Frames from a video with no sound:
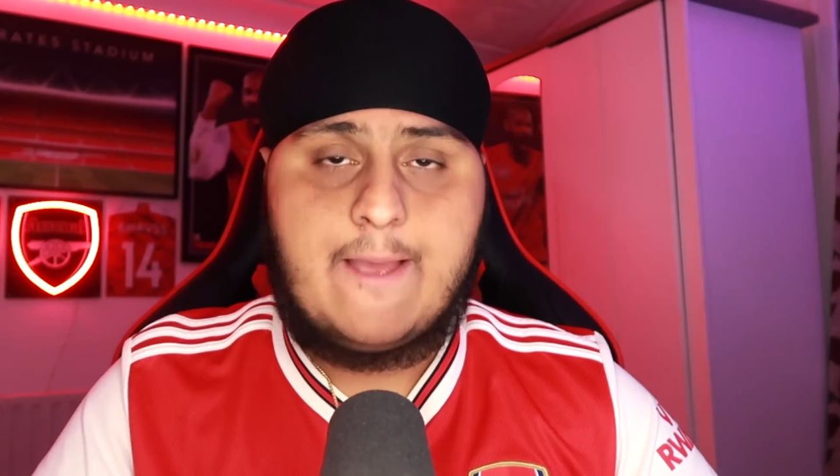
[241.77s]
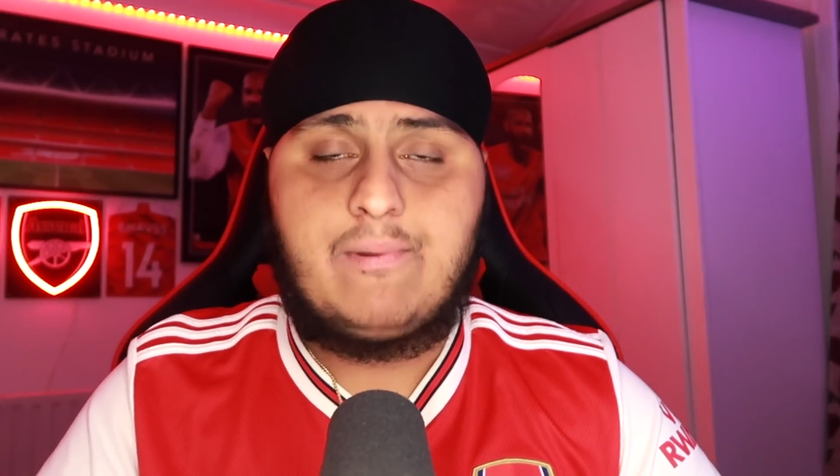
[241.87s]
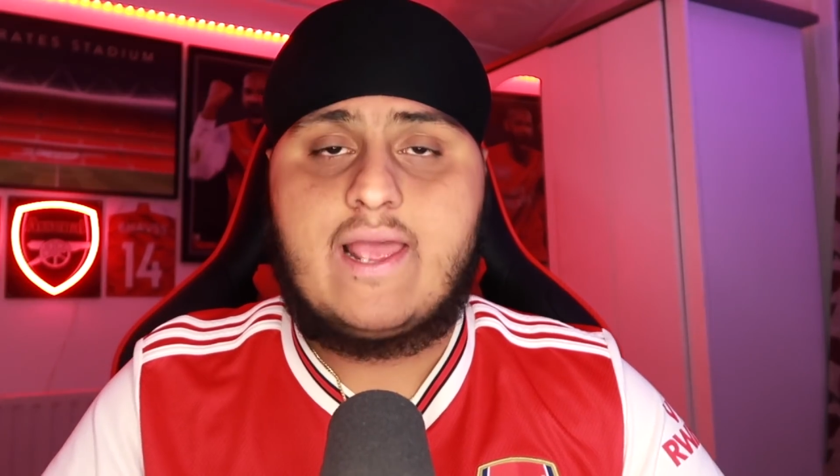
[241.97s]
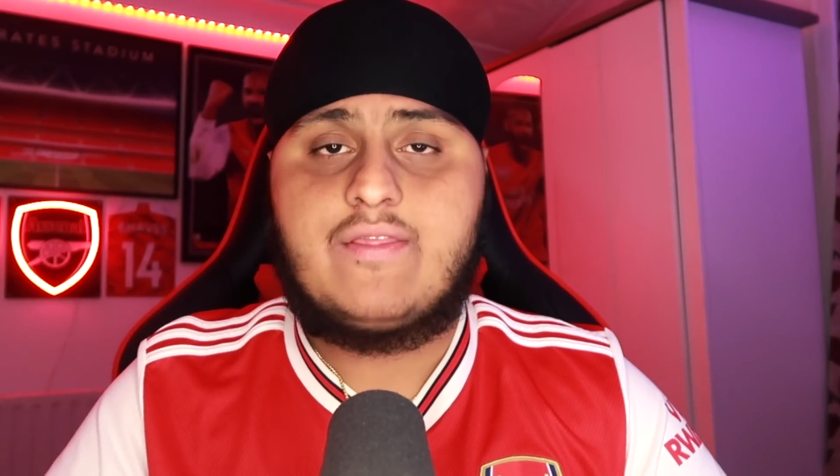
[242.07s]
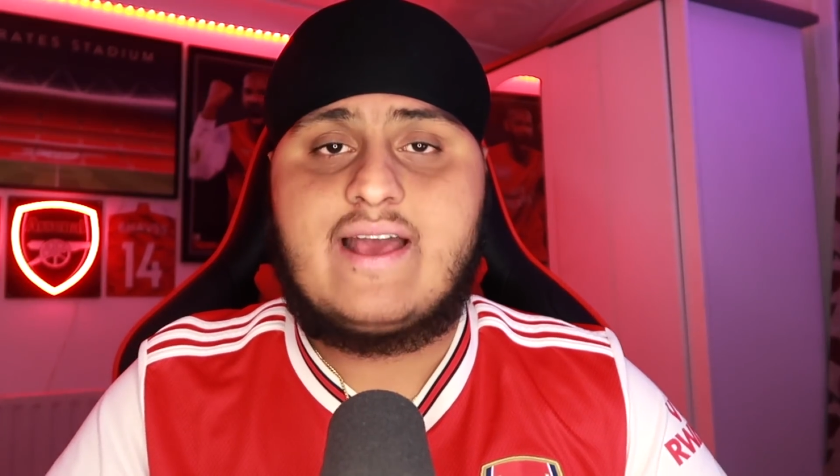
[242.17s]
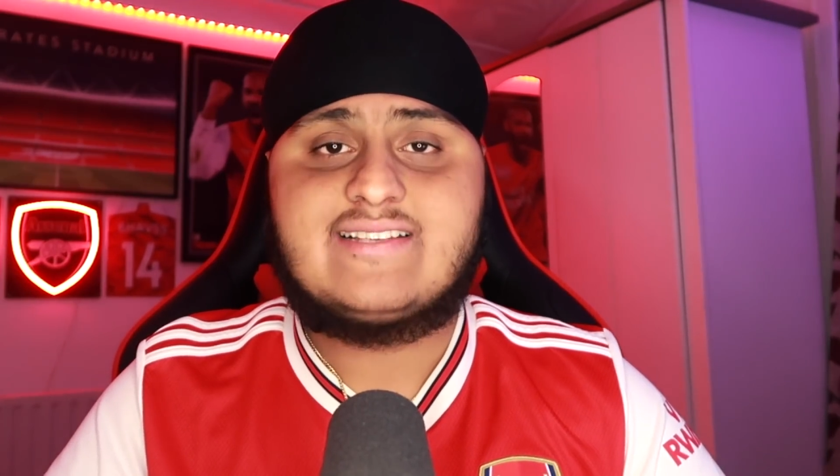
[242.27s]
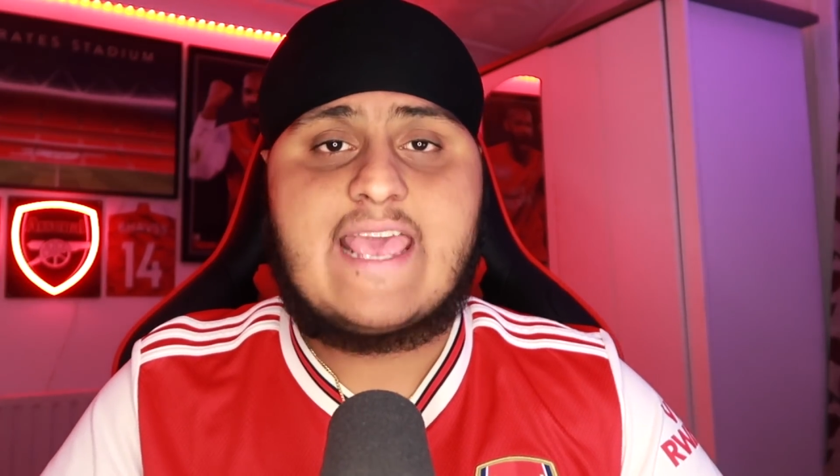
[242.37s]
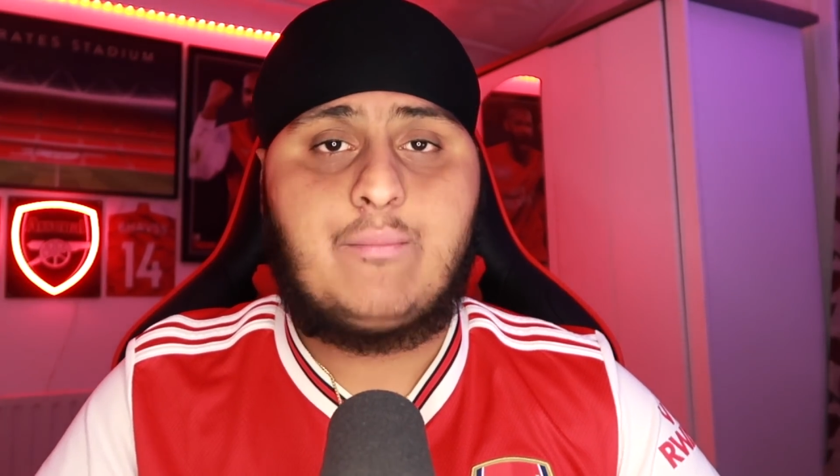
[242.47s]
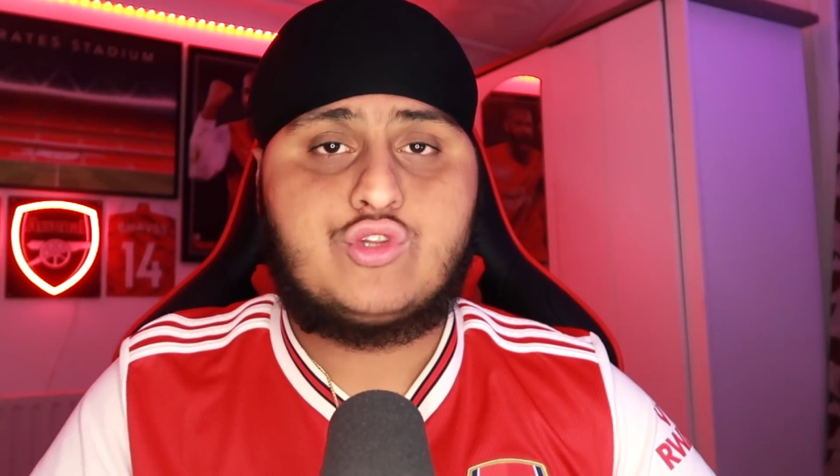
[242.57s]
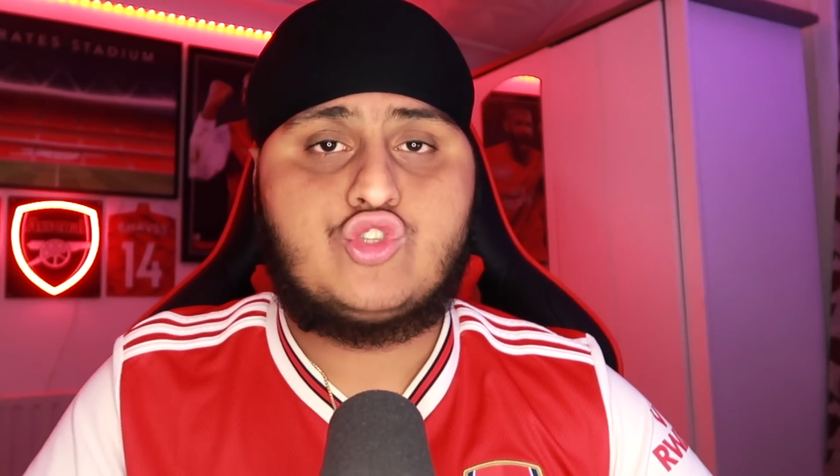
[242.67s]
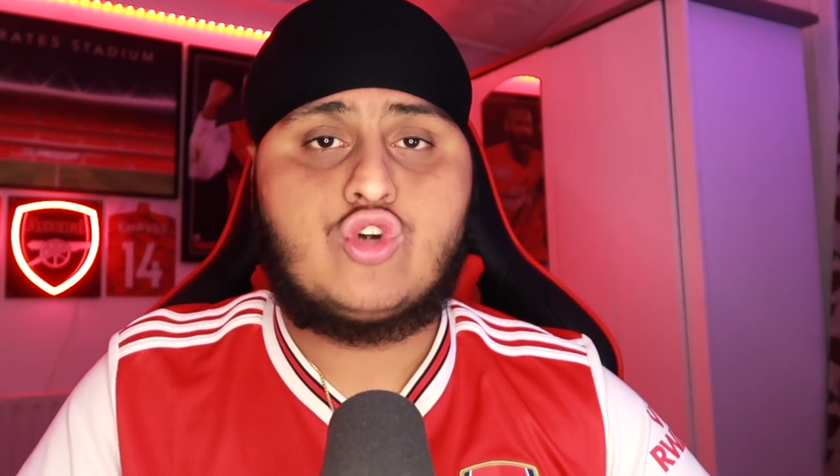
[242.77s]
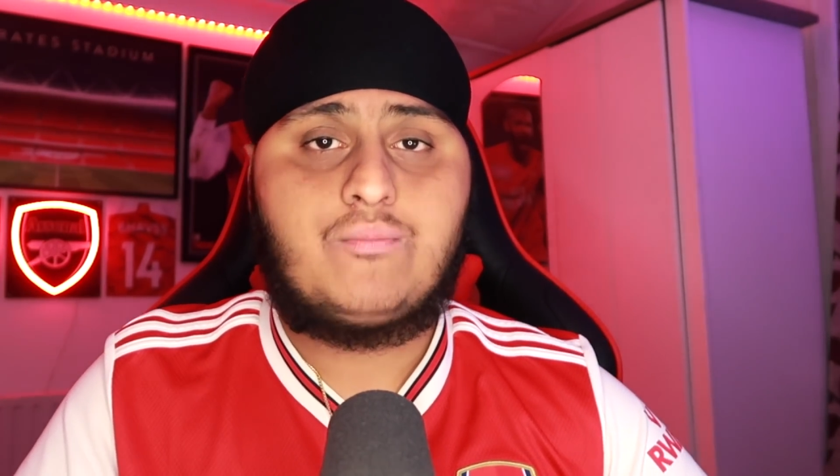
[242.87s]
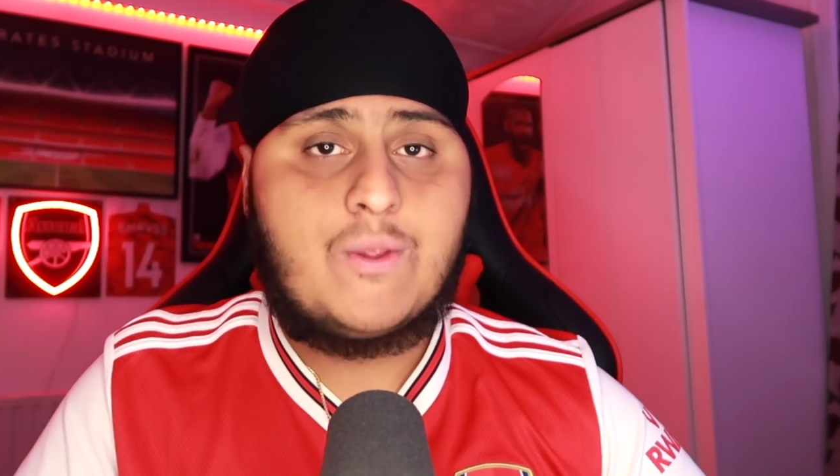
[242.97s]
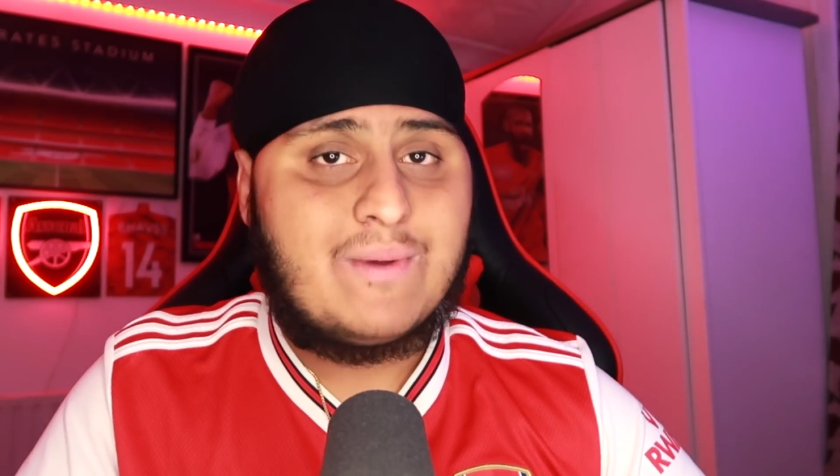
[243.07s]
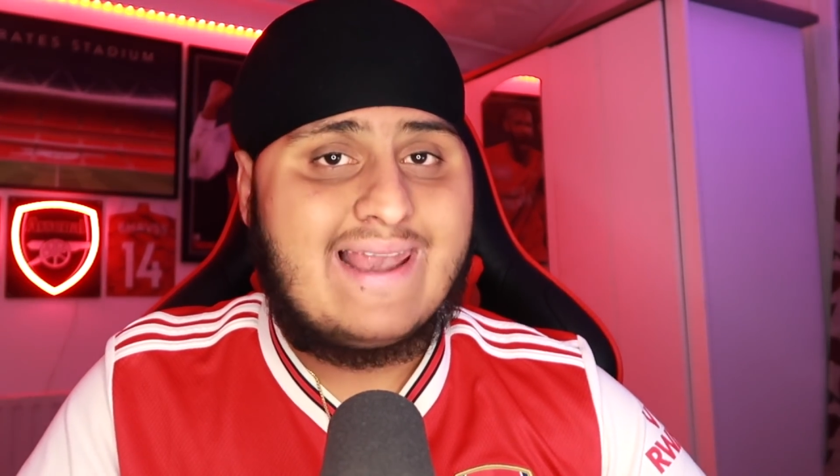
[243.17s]
a player that is able to
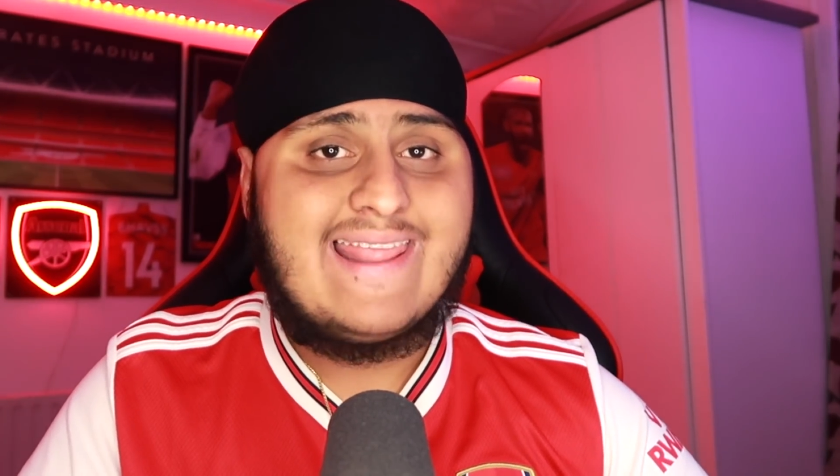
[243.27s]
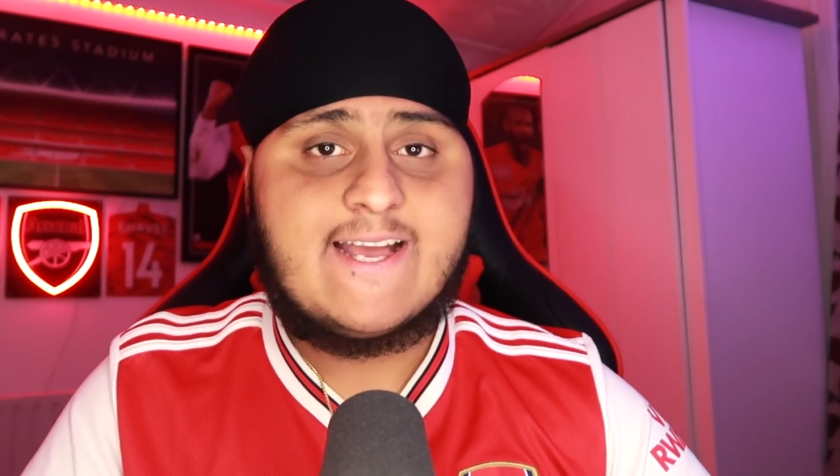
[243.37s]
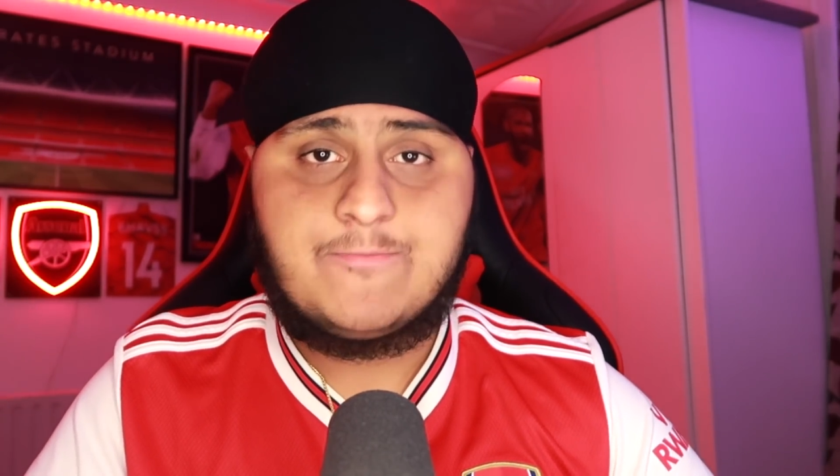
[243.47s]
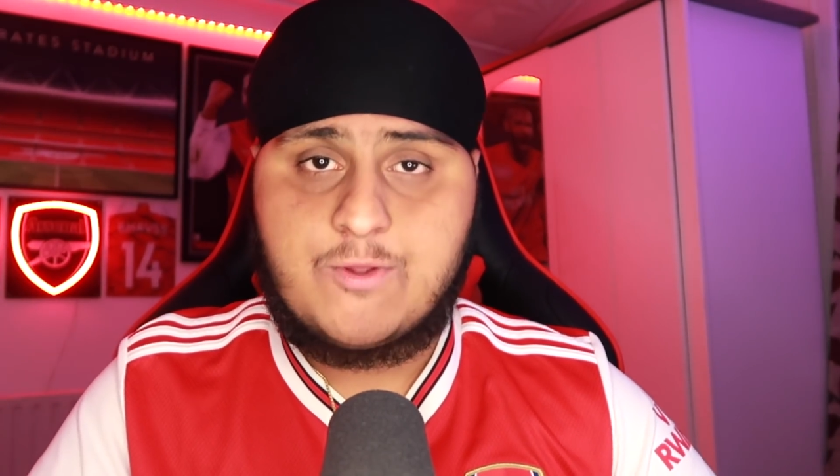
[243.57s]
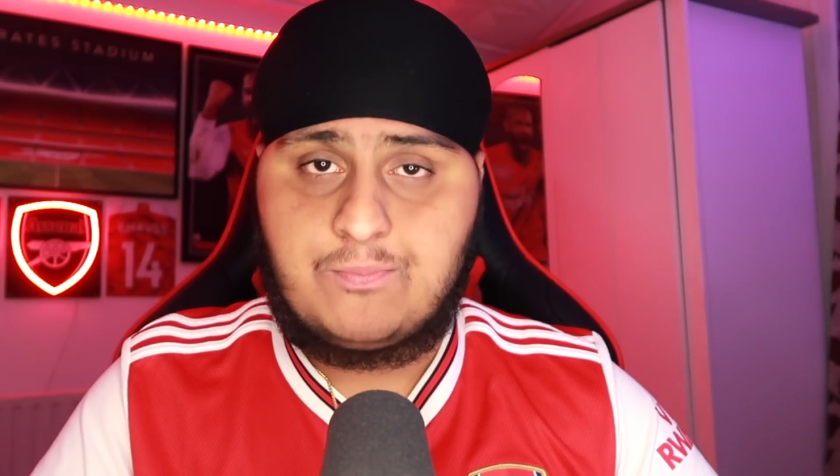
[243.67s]
drop deep and link up the